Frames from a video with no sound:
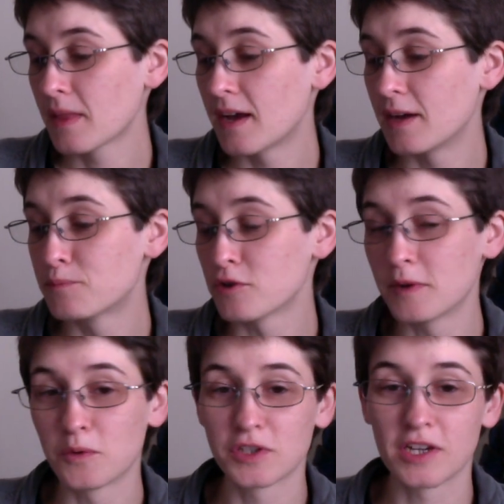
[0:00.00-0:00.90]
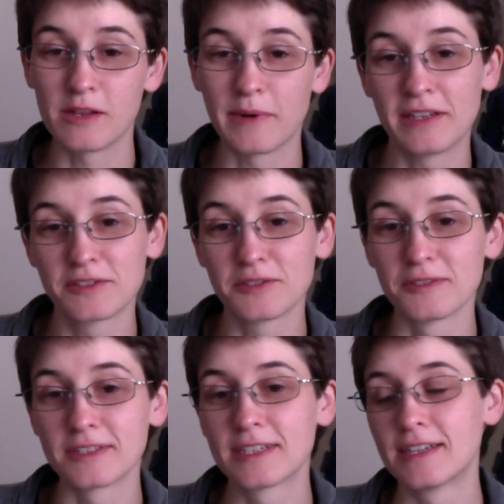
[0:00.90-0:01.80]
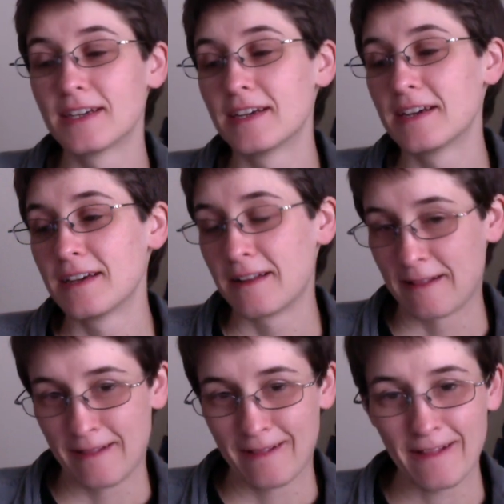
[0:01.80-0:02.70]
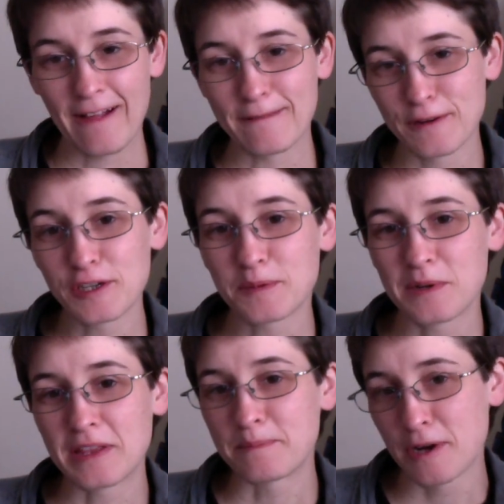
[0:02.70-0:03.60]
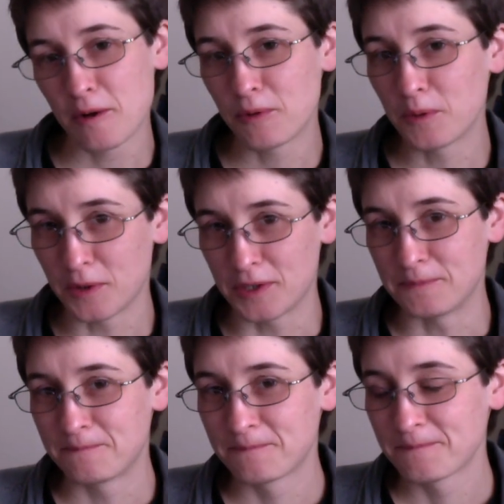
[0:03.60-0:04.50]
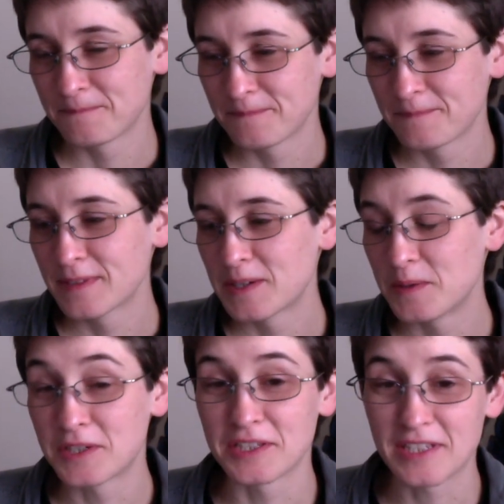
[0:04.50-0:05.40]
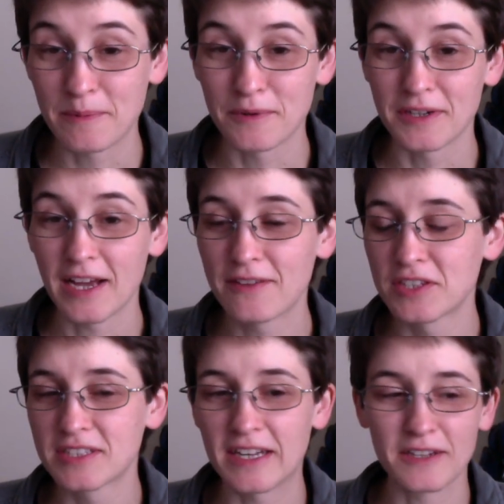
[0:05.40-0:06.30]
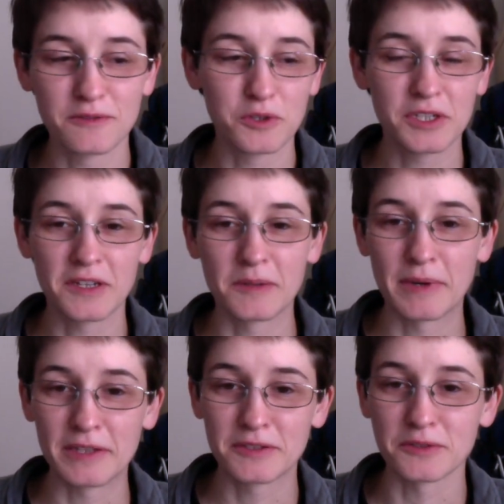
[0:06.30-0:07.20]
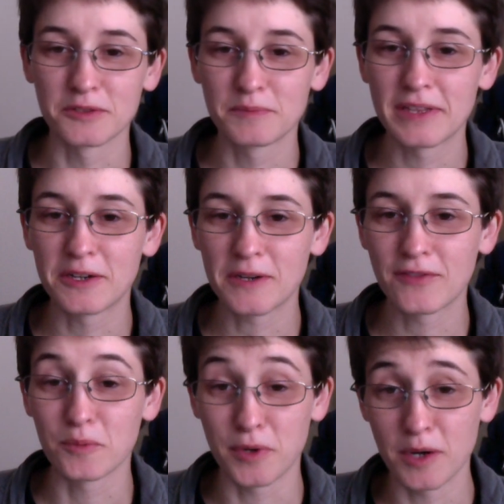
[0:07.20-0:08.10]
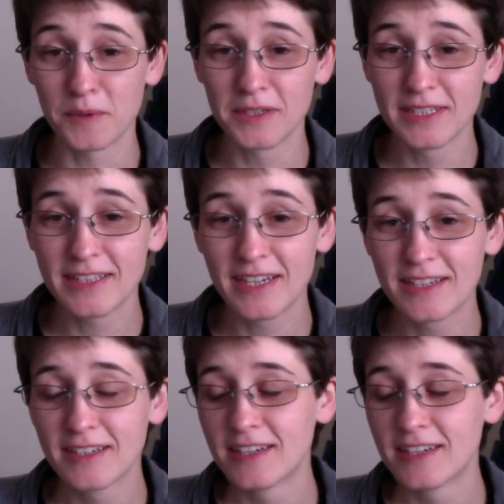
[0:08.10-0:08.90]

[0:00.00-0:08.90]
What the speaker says: I brought my watercolor pencils. I forgot to bring the purple one, which is separate. I have a set of watercolor pencils, but they don't have a purple in there.